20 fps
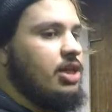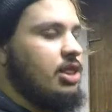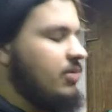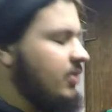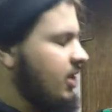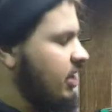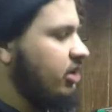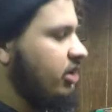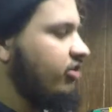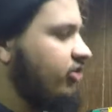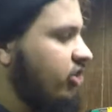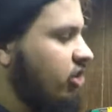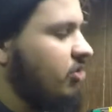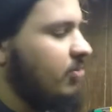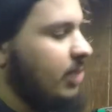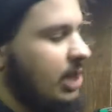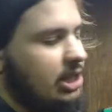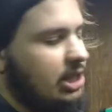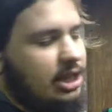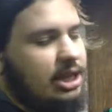I'm not going to show you
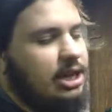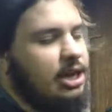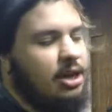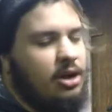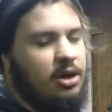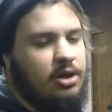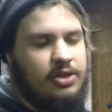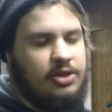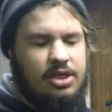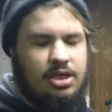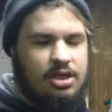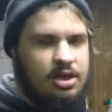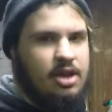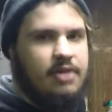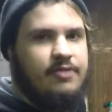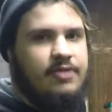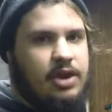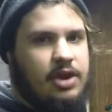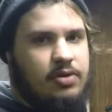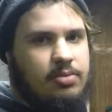me cleaning all this stuff.
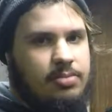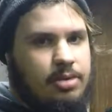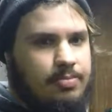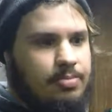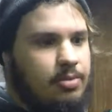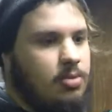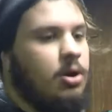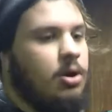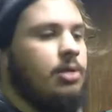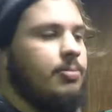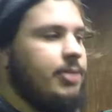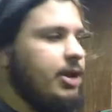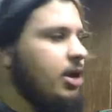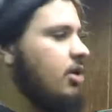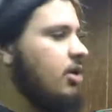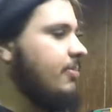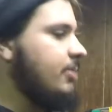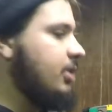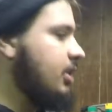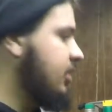That would be boring
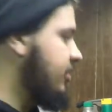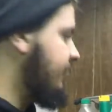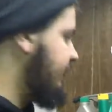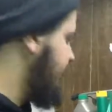beyond belief.